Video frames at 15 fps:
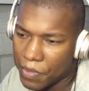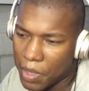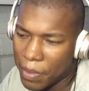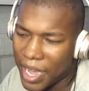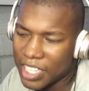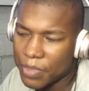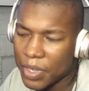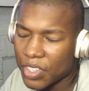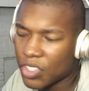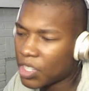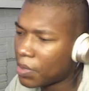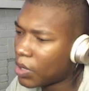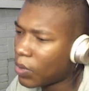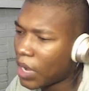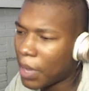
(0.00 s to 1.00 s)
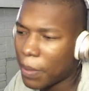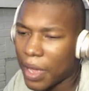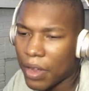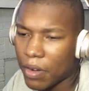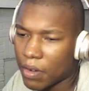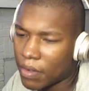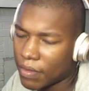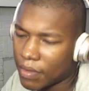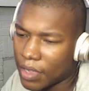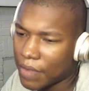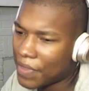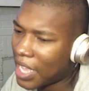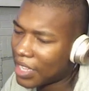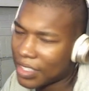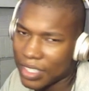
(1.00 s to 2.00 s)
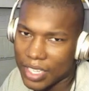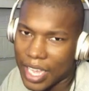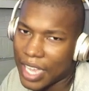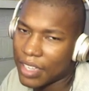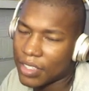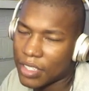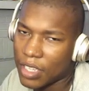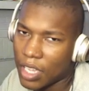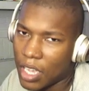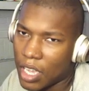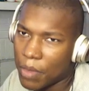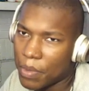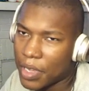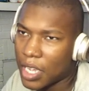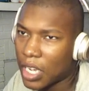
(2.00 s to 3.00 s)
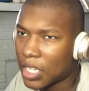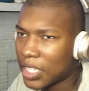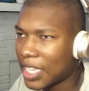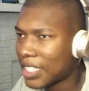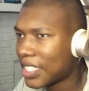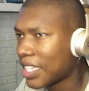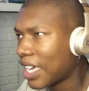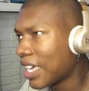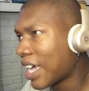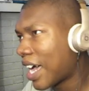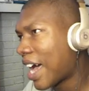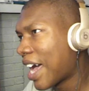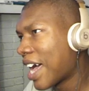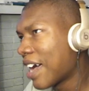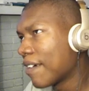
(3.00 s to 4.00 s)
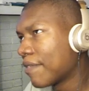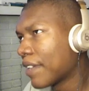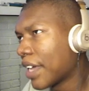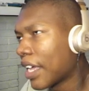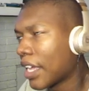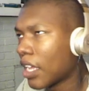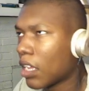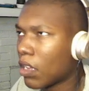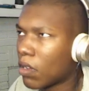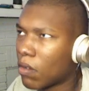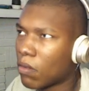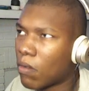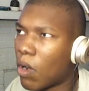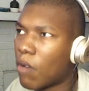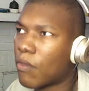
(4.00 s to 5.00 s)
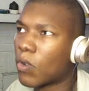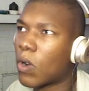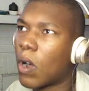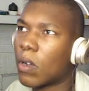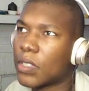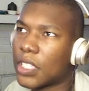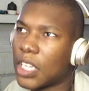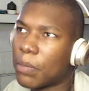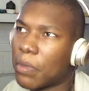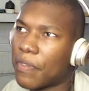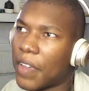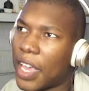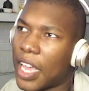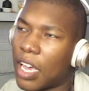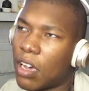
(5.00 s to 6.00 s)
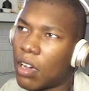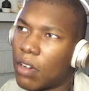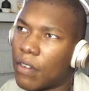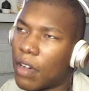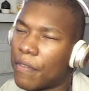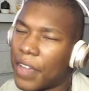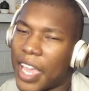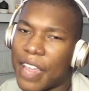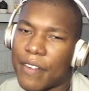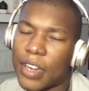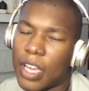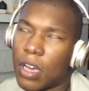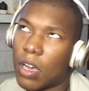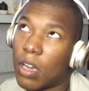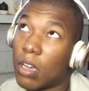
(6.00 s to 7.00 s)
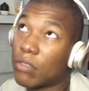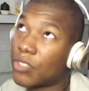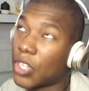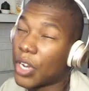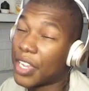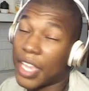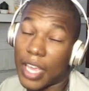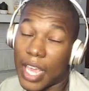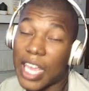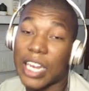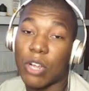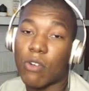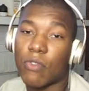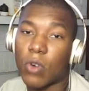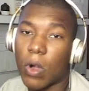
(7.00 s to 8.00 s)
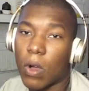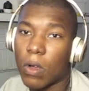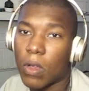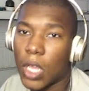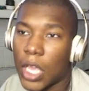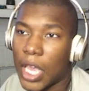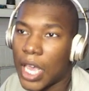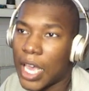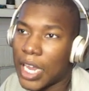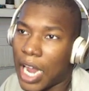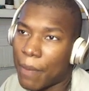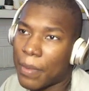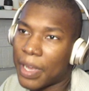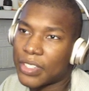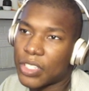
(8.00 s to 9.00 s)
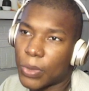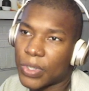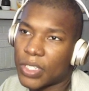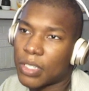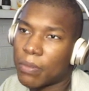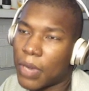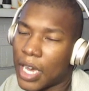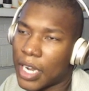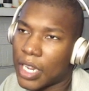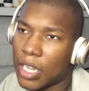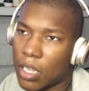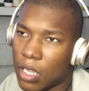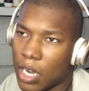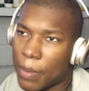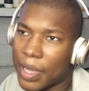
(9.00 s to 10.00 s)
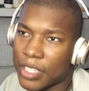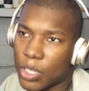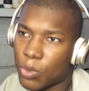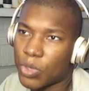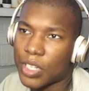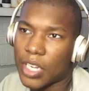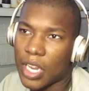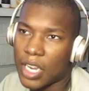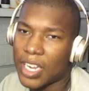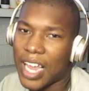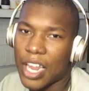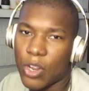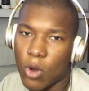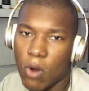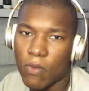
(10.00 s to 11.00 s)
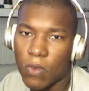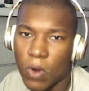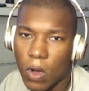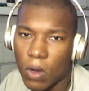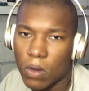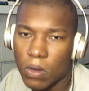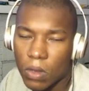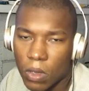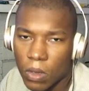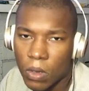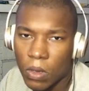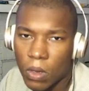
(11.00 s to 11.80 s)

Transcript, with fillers: The matchmaking should be way better if that's the case. Because let's say I have a overall team of eight, uh, of eighty, uh, sorry, yeah, eighty overall, and I match up with somebody, and I match up with a ninety overall,